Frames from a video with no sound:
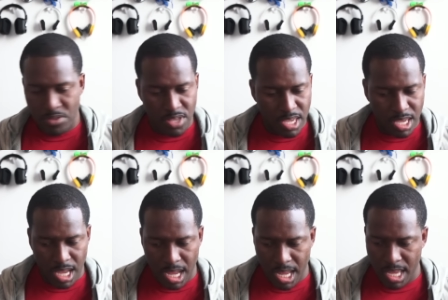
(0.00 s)
think.
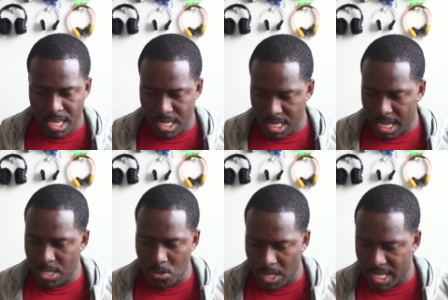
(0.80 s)
I,
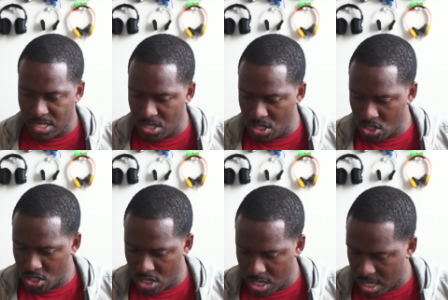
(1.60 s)
I do like the
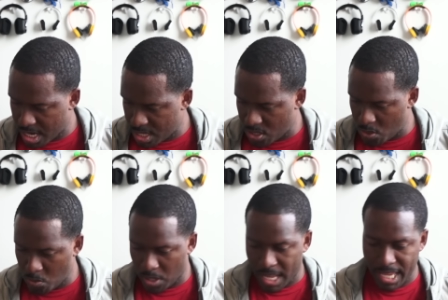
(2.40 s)
t-shirt. I
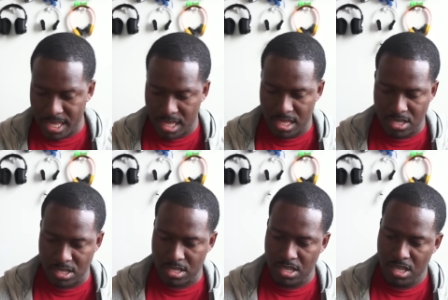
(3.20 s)
do like
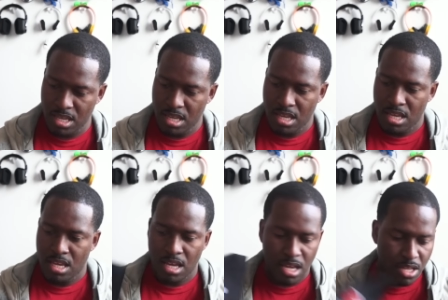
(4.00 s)
the,
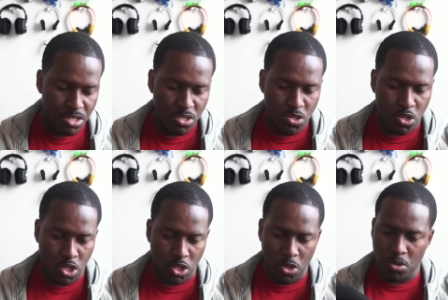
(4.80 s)
uh, the new
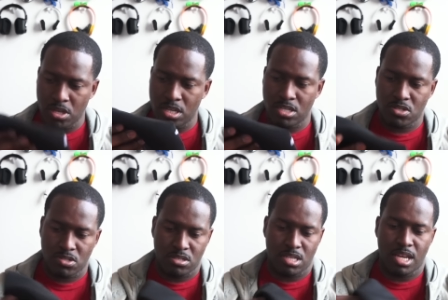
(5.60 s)
cloak,
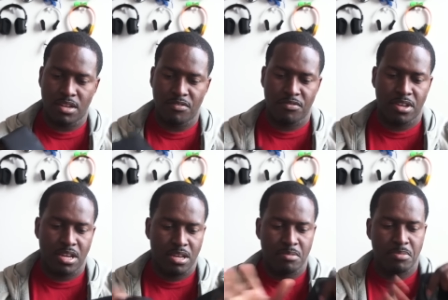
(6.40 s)
kind of
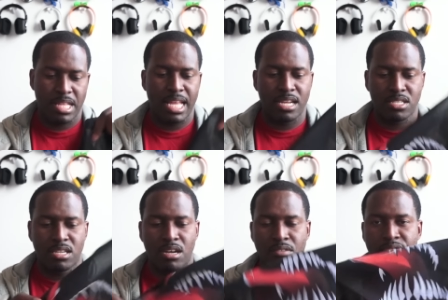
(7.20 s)
uh, bandana
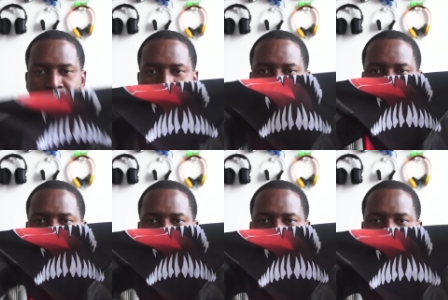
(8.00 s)
scarf,
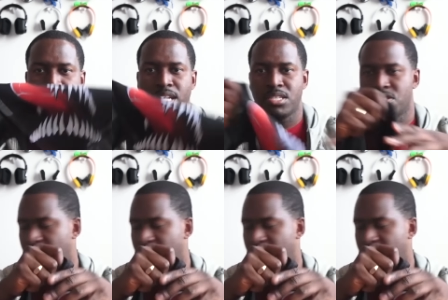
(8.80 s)
which is nice,